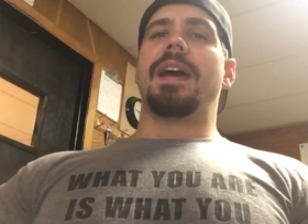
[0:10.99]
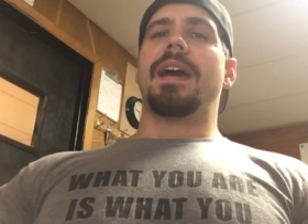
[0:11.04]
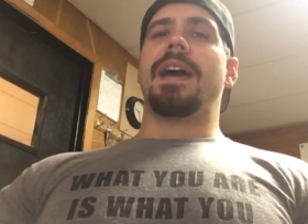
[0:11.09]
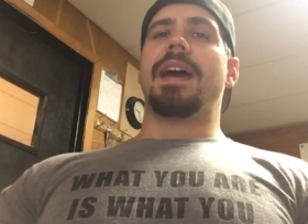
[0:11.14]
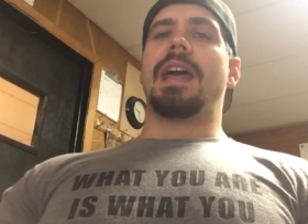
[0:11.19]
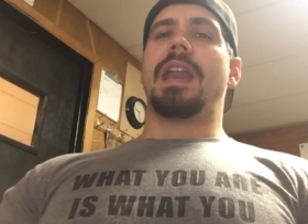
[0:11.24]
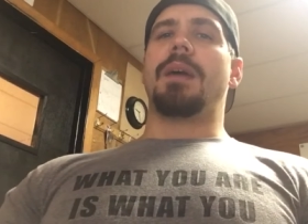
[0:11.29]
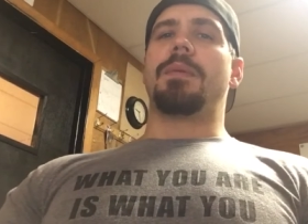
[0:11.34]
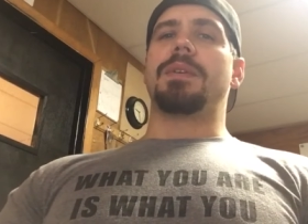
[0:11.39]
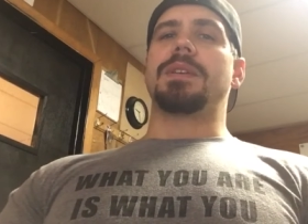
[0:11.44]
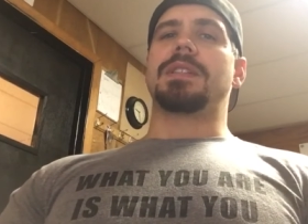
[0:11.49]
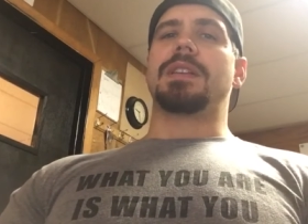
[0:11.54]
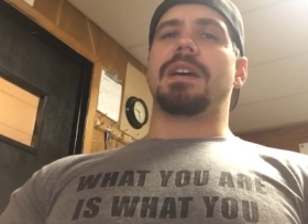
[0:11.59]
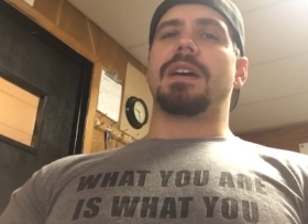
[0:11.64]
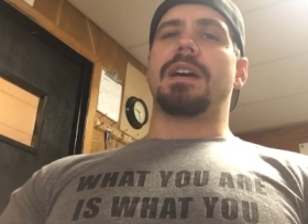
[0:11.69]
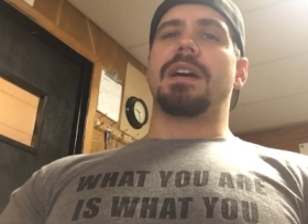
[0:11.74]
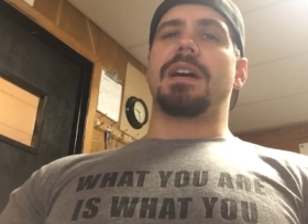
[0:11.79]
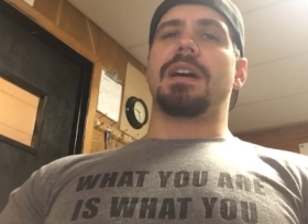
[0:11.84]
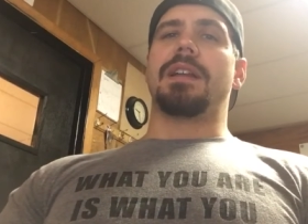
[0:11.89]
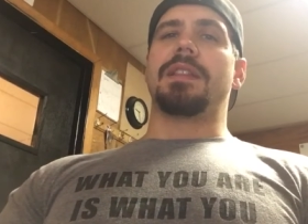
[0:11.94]
And it was
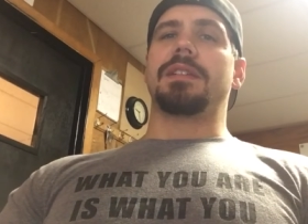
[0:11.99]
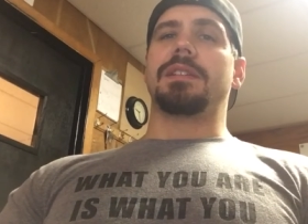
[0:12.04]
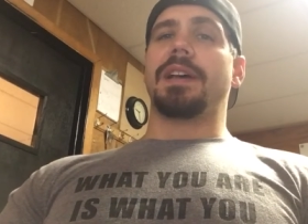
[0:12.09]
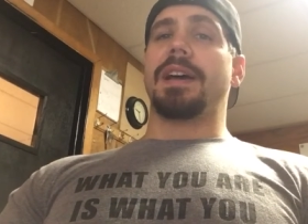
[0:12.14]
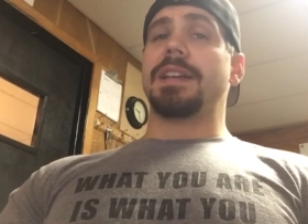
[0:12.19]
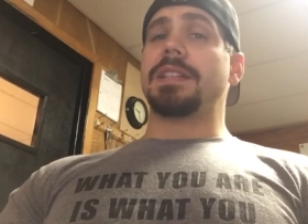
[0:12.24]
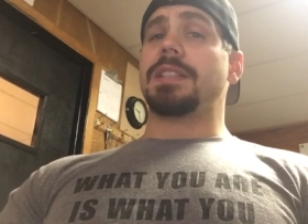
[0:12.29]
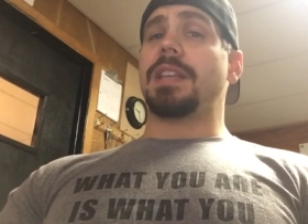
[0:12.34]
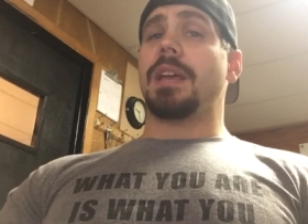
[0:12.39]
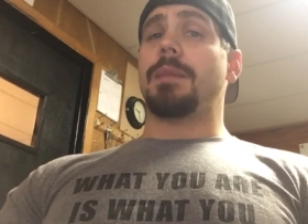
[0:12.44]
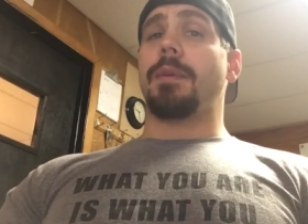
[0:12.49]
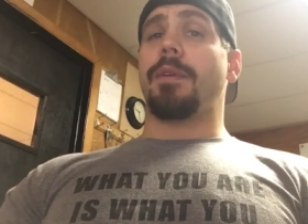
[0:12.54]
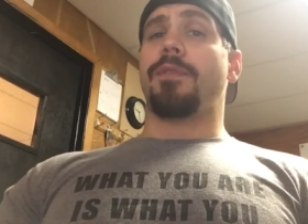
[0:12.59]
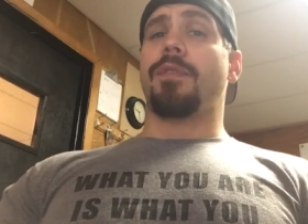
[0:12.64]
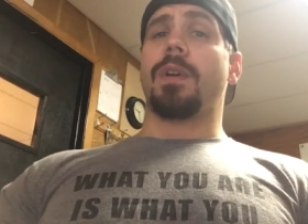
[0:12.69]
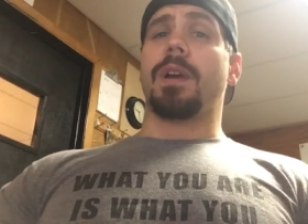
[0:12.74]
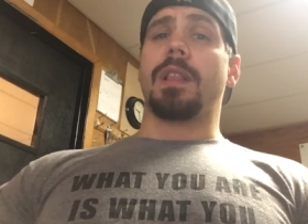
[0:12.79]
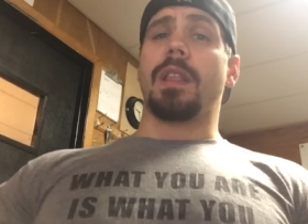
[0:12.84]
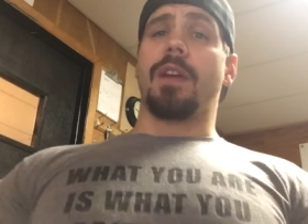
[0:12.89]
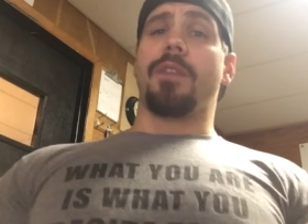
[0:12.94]
the last day
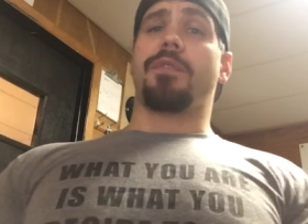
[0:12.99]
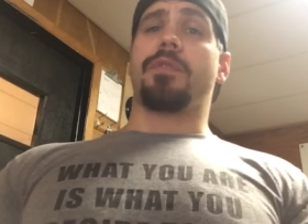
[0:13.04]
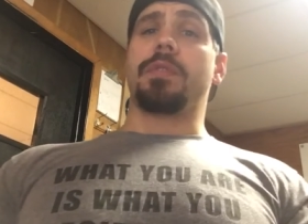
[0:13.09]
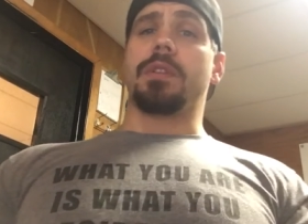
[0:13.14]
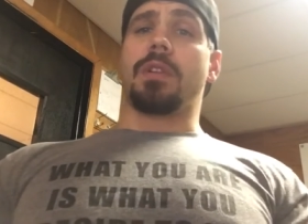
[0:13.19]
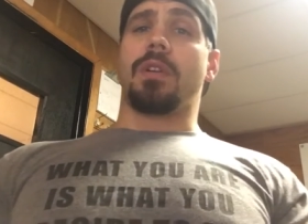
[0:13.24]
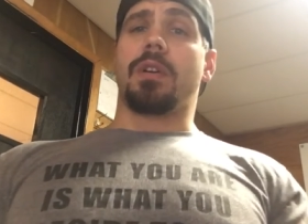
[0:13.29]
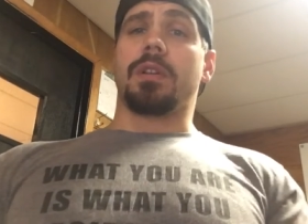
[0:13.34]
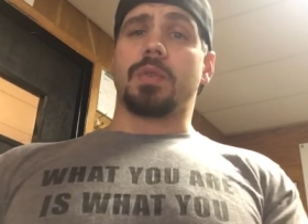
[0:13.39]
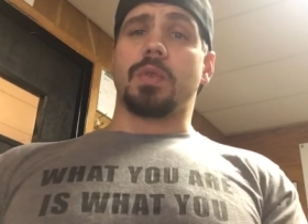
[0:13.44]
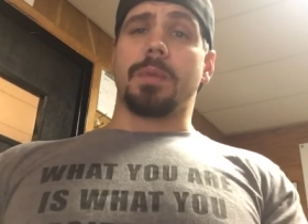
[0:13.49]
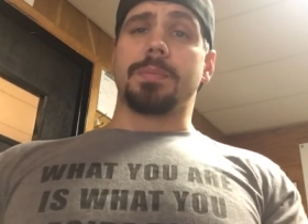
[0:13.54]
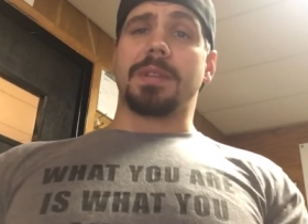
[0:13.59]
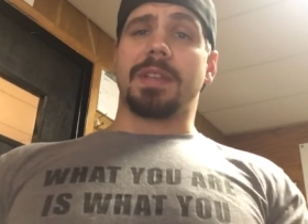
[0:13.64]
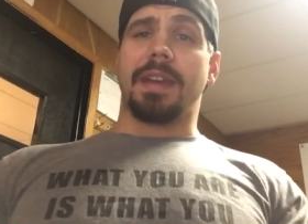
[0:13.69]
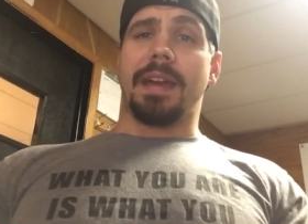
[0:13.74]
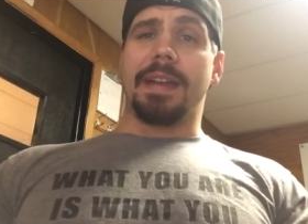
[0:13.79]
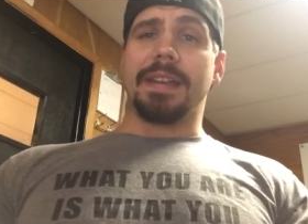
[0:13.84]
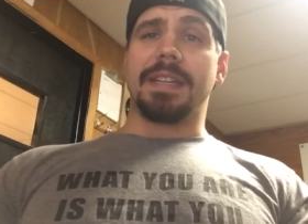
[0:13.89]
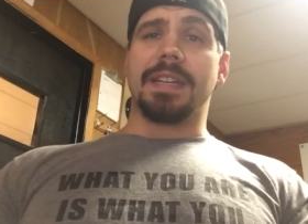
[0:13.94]
before I left for a long trip
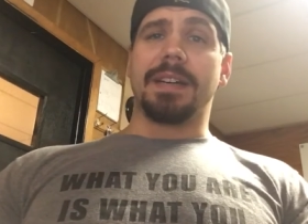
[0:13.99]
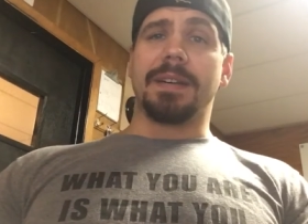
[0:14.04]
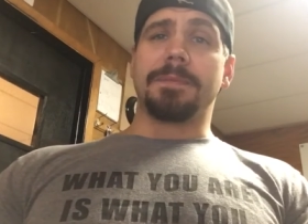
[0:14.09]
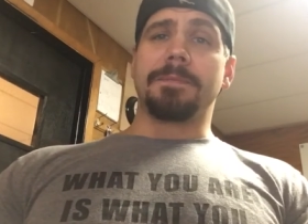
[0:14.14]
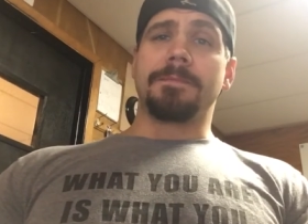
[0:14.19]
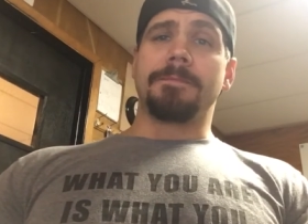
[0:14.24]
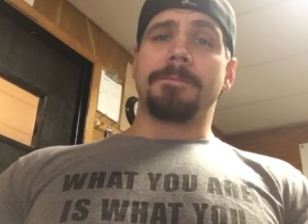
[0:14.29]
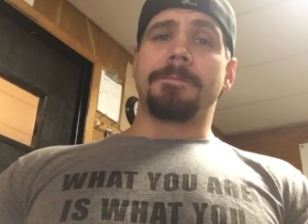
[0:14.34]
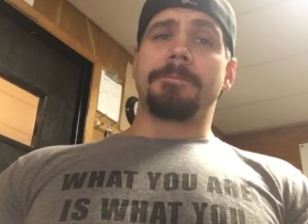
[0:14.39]
to Kenya.